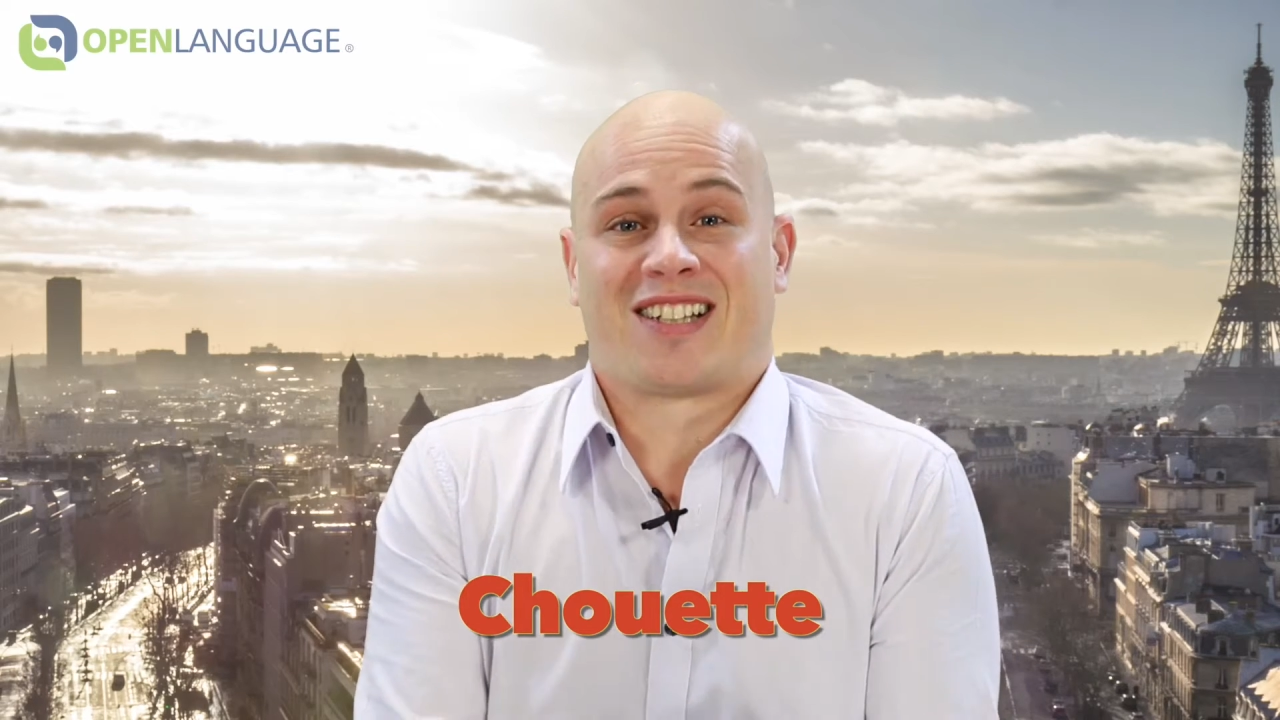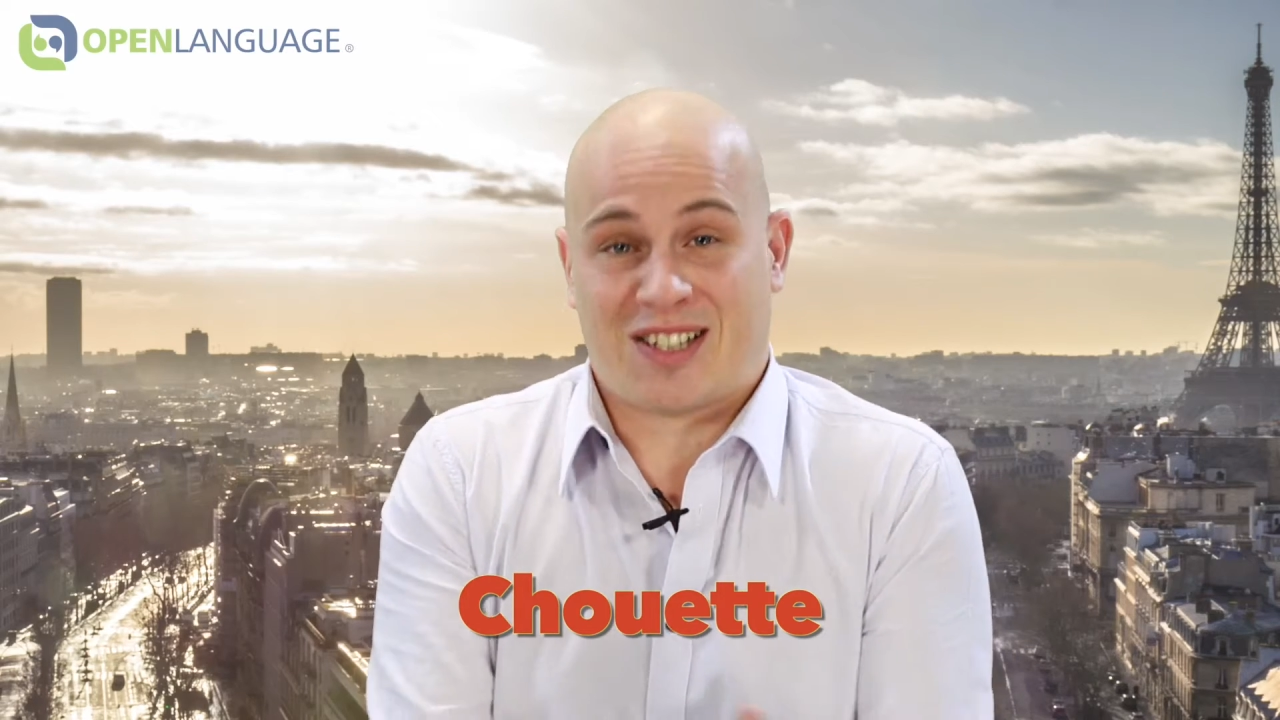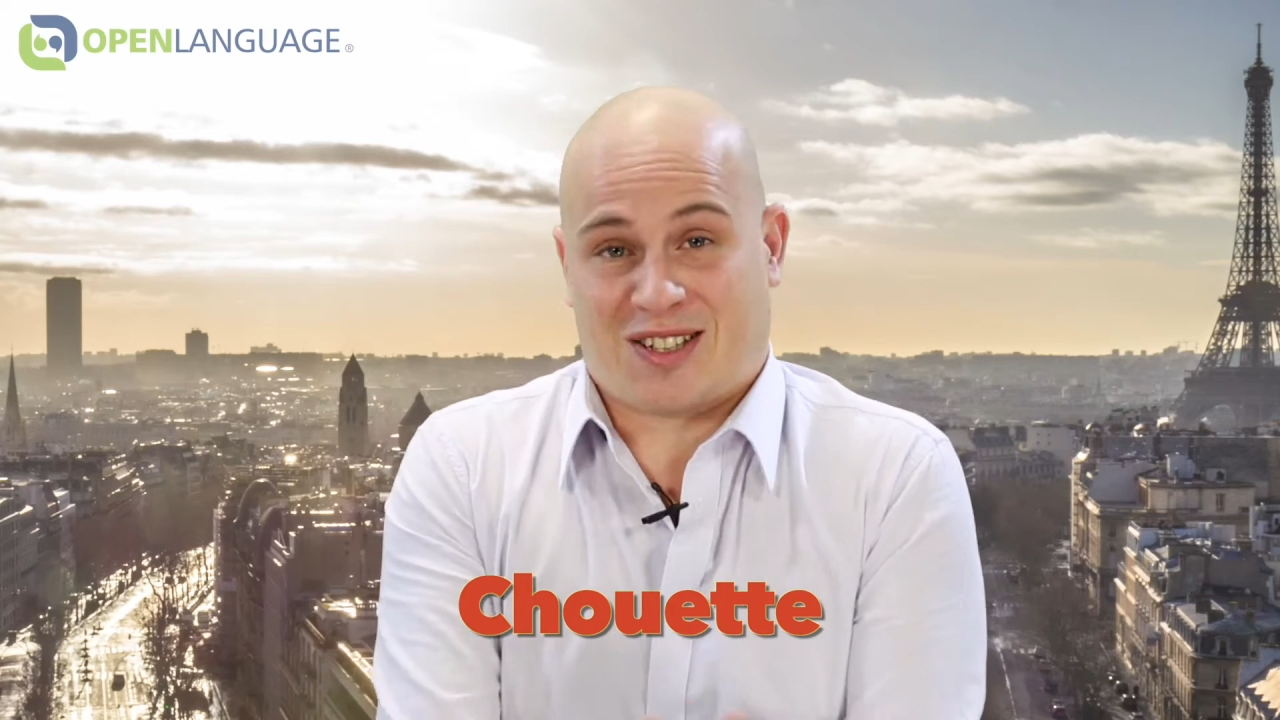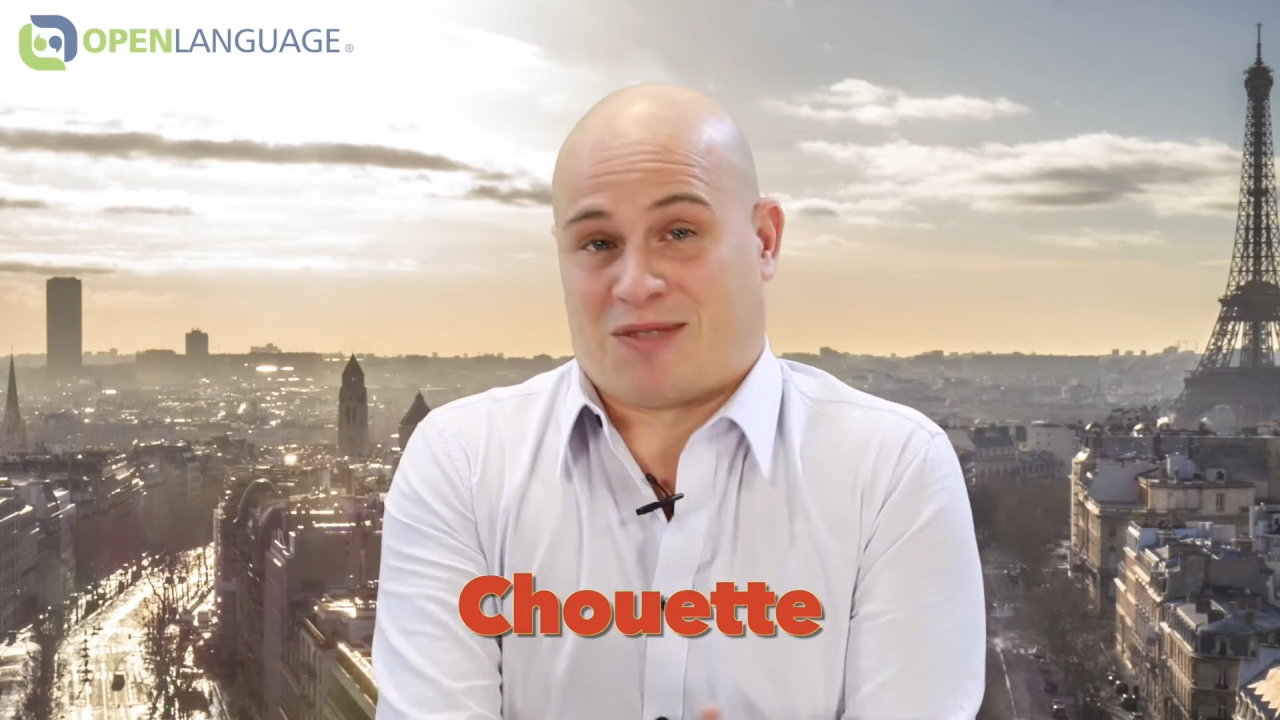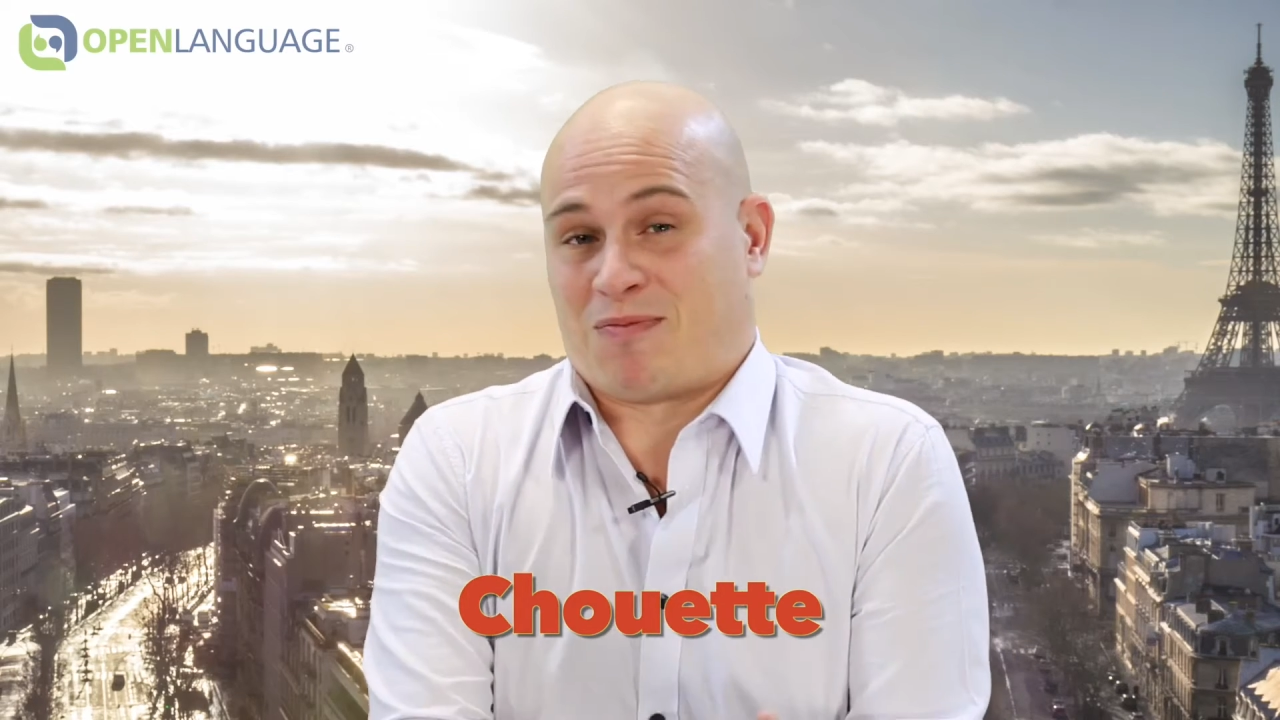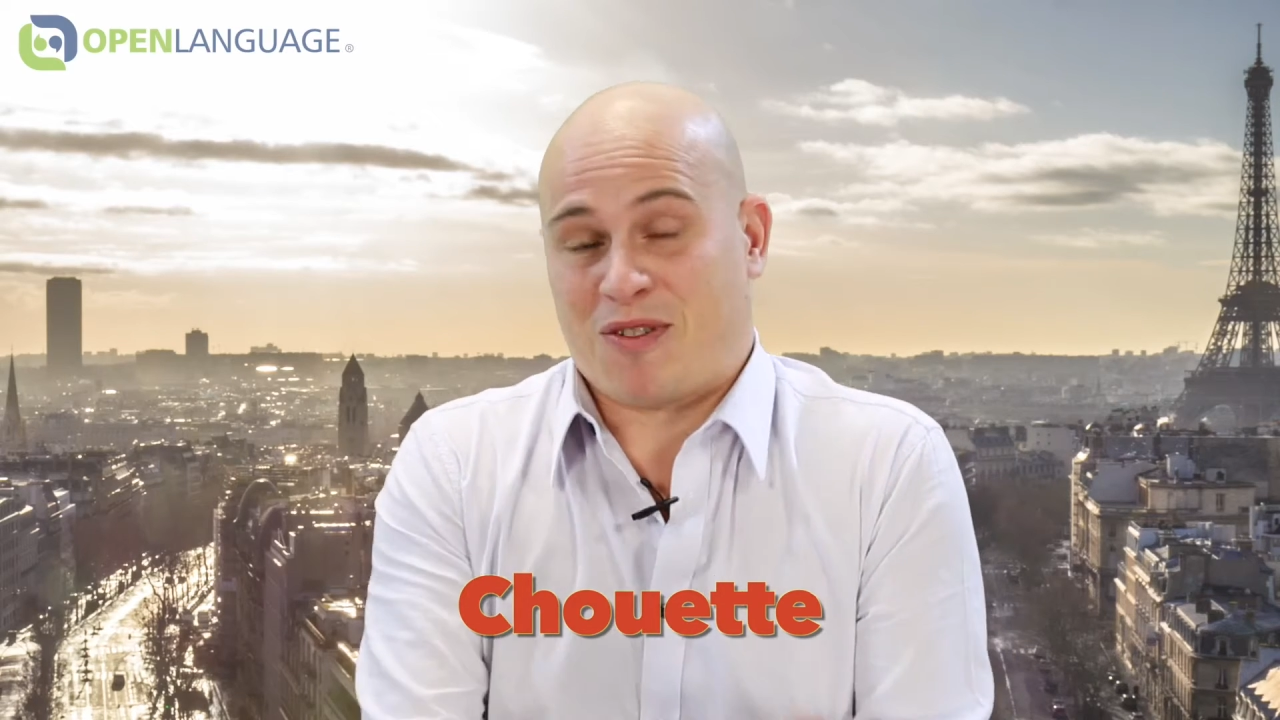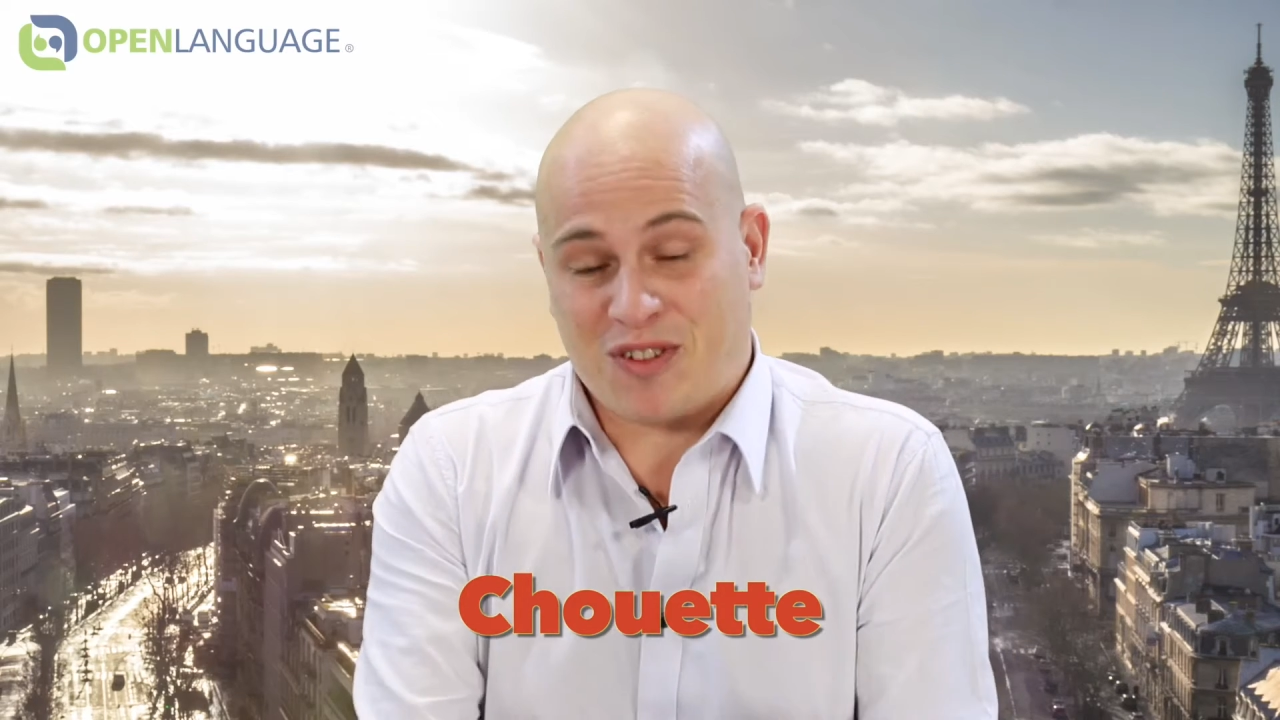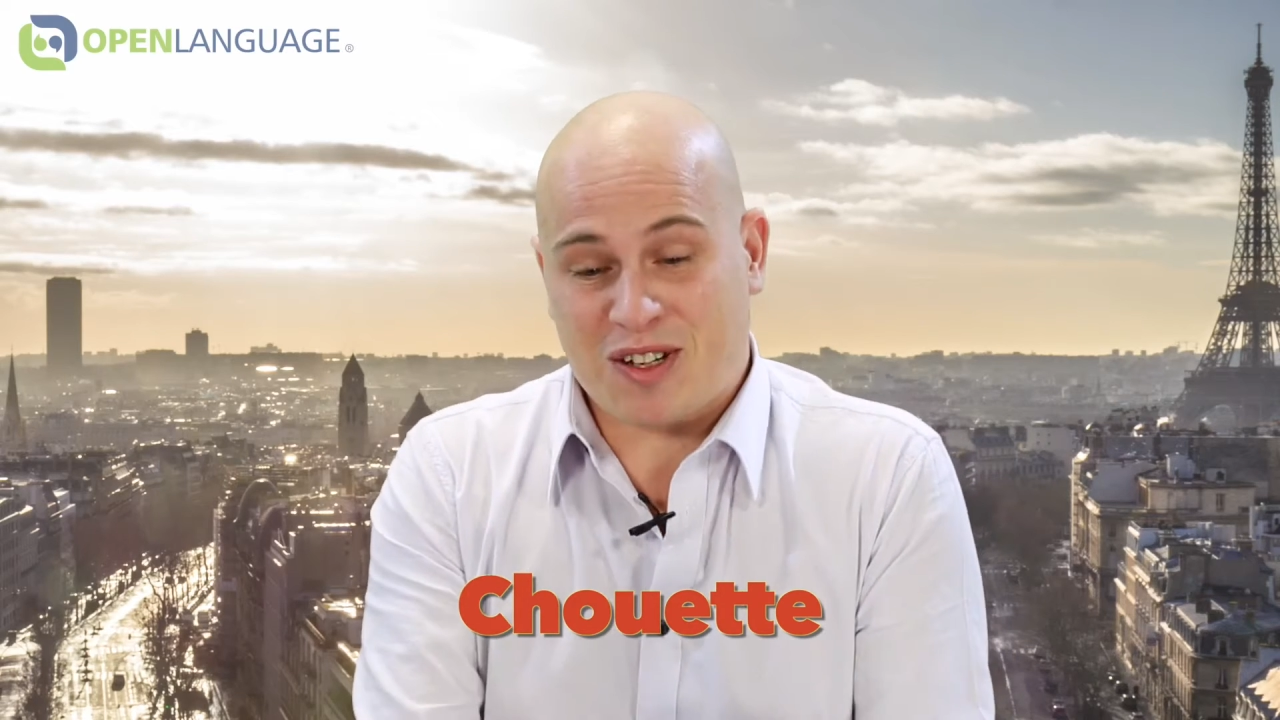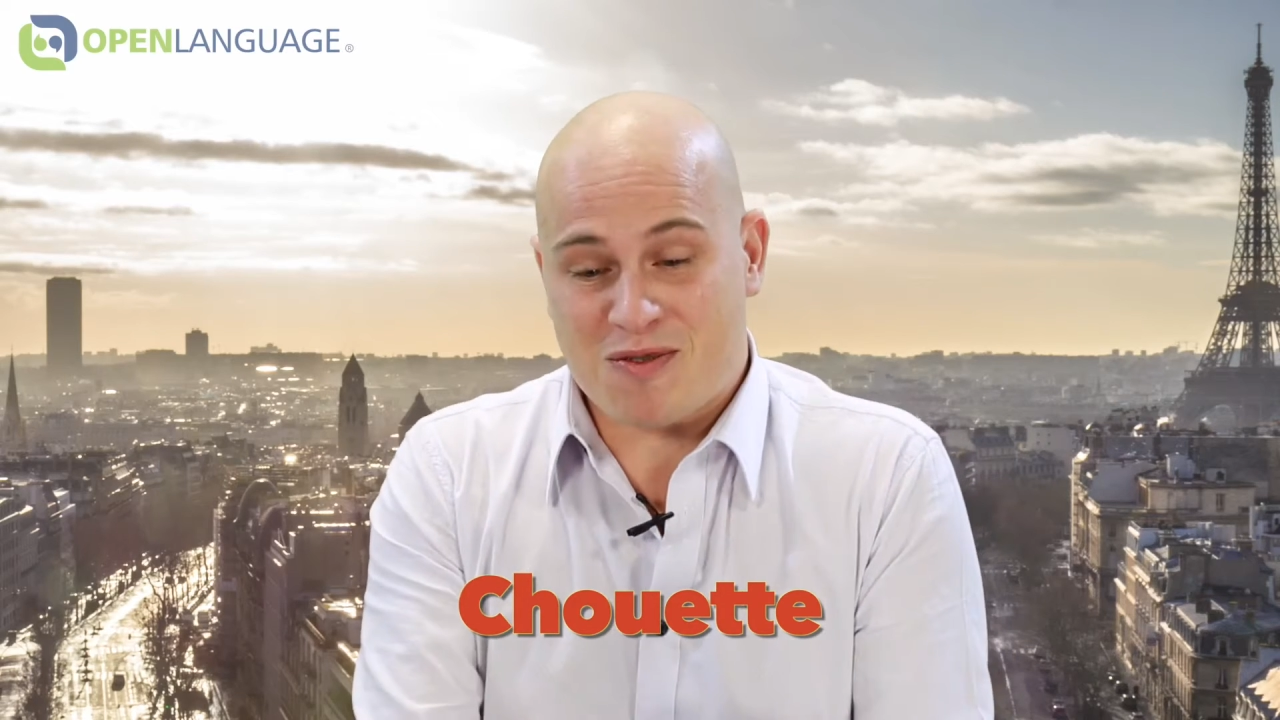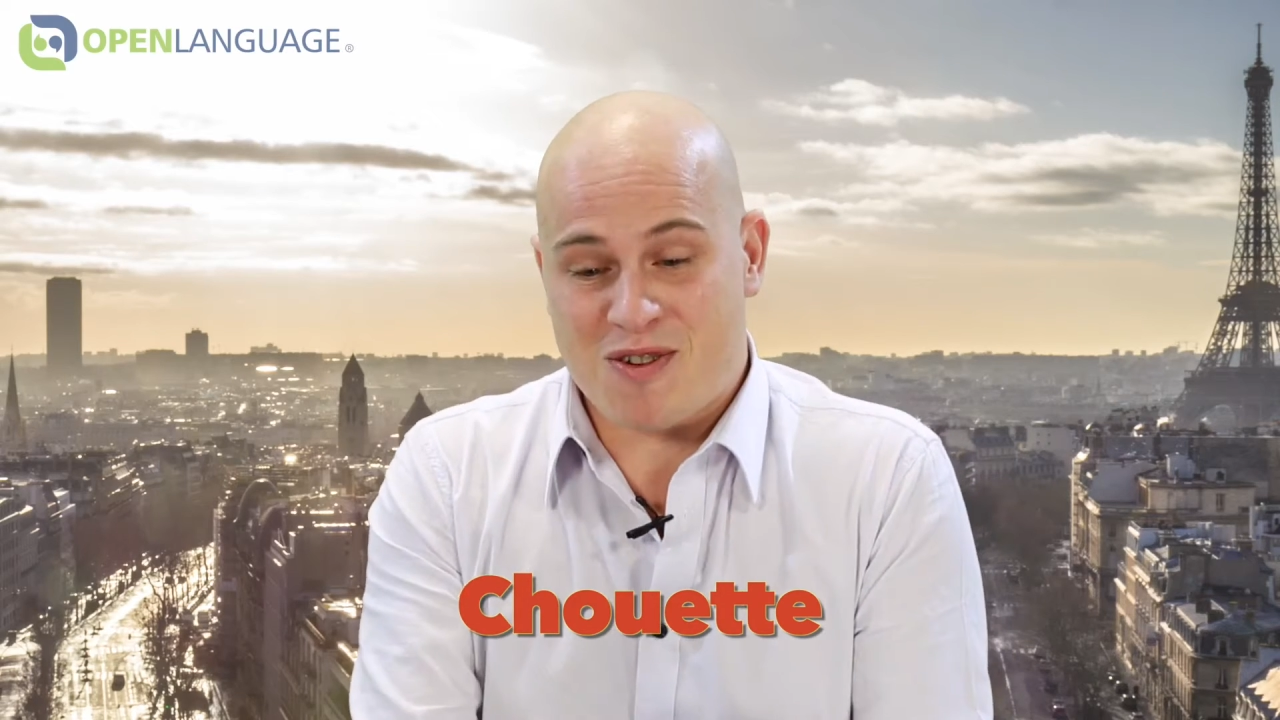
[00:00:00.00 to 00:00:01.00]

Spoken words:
It's a perfect